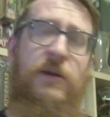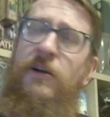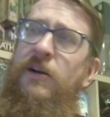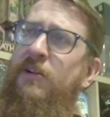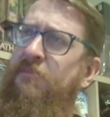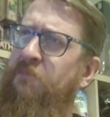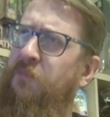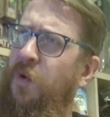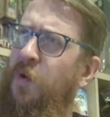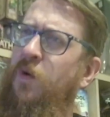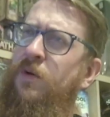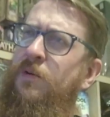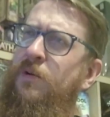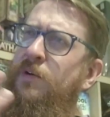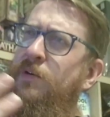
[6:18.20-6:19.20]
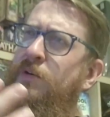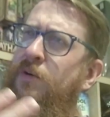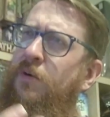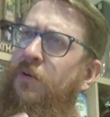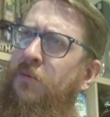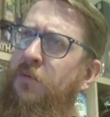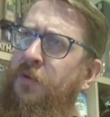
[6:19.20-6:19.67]
more
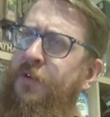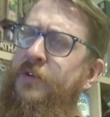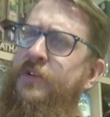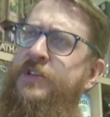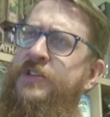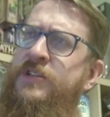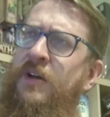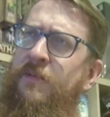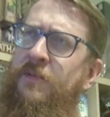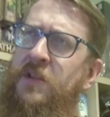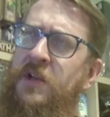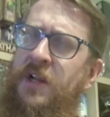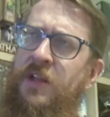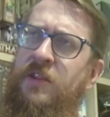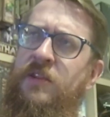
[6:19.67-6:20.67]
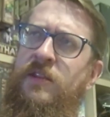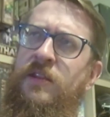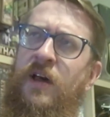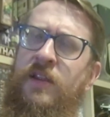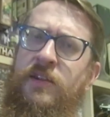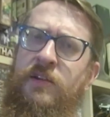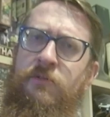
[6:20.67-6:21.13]
older stuff than I
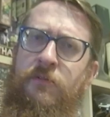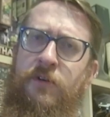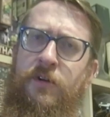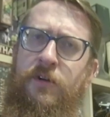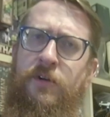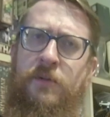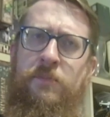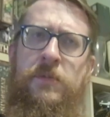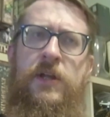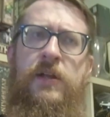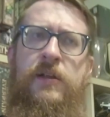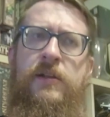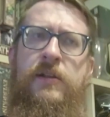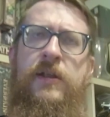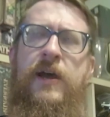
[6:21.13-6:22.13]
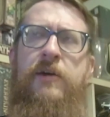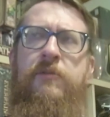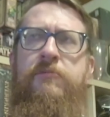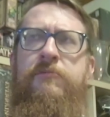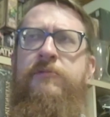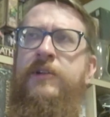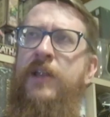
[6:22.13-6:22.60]
thought there were going to be. Now,
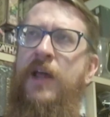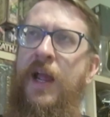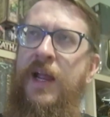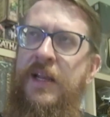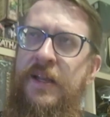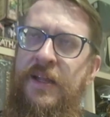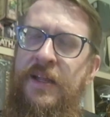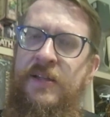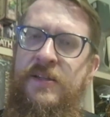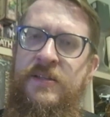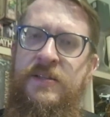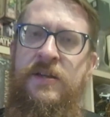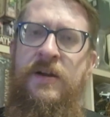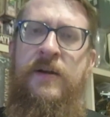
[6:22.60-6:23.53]
90s